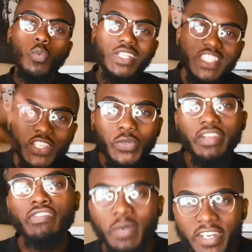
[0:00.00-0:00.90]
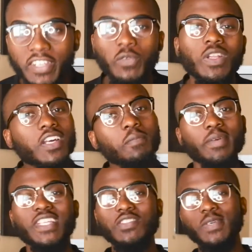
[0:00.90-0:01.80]
What's good, everybody? Welcome
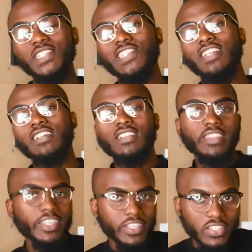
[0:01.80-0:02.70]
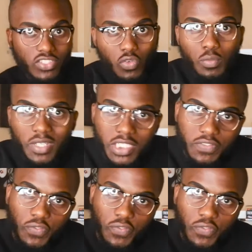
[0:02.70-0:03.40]
back to my channel. Thank you so much